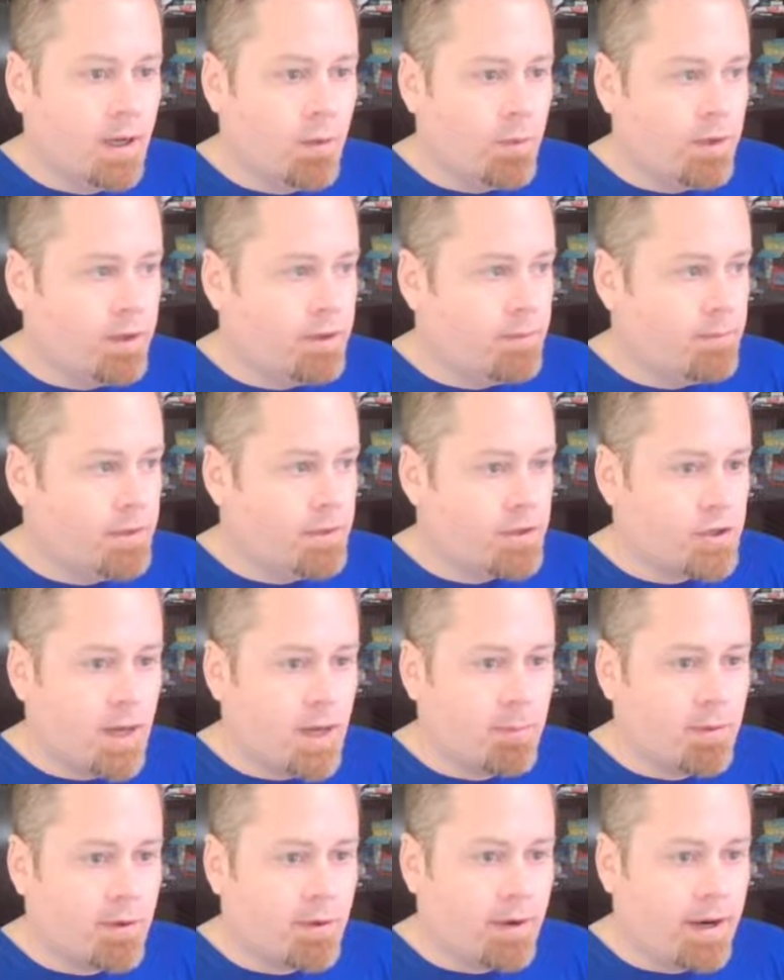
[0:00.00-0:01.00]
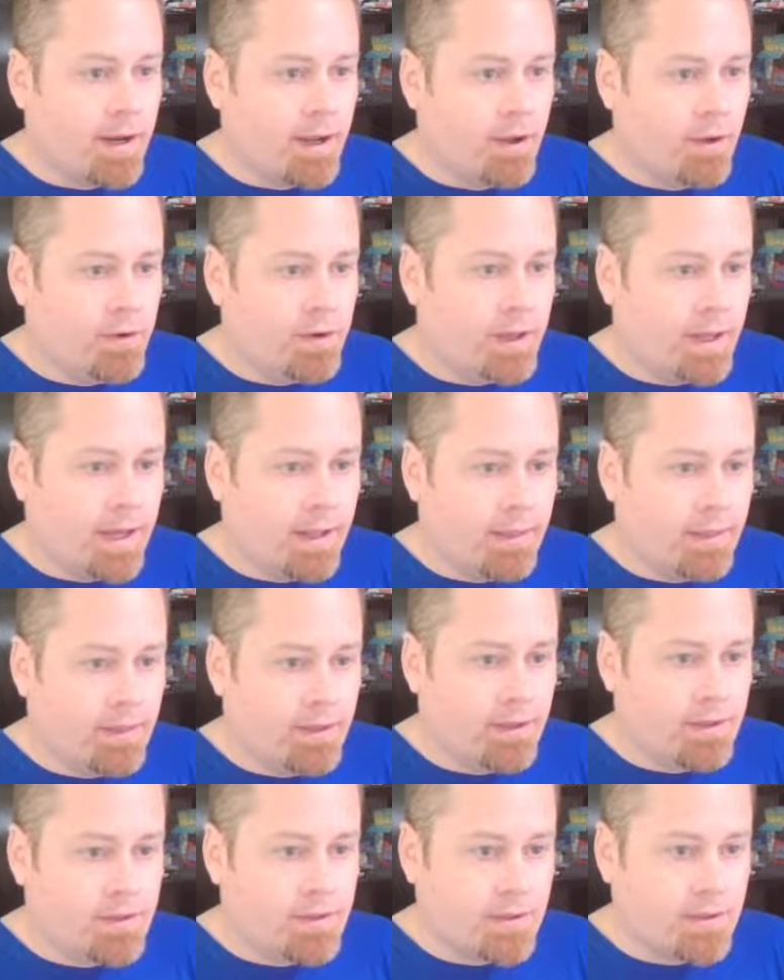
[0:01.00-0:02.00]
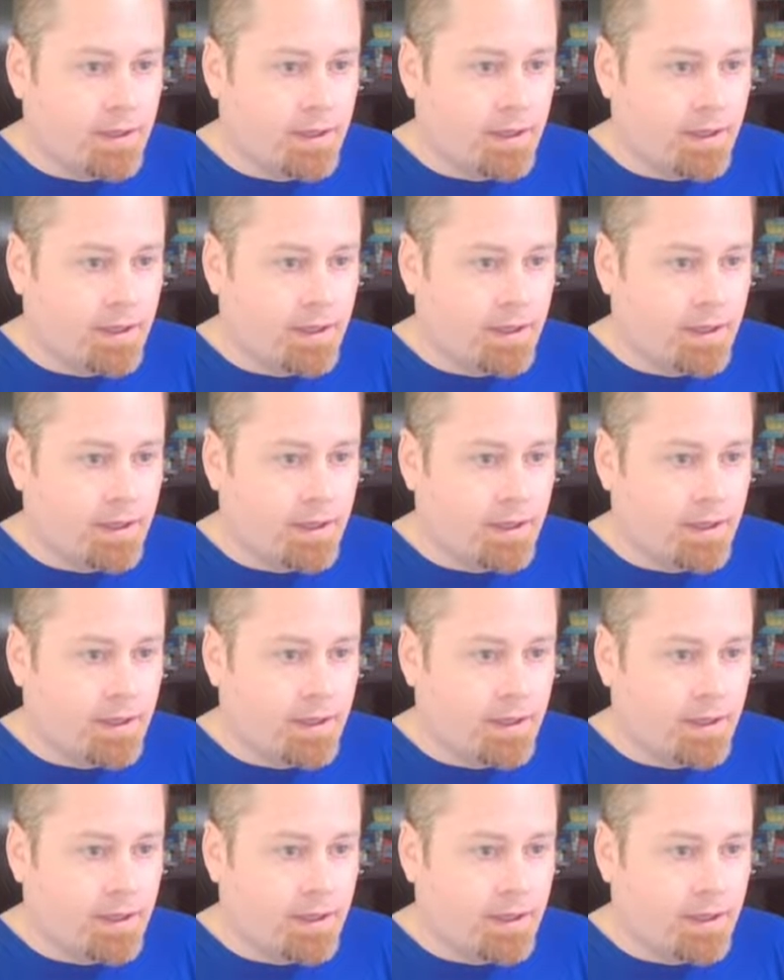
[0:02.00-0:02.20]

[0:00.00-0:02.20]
We have been shopping around at this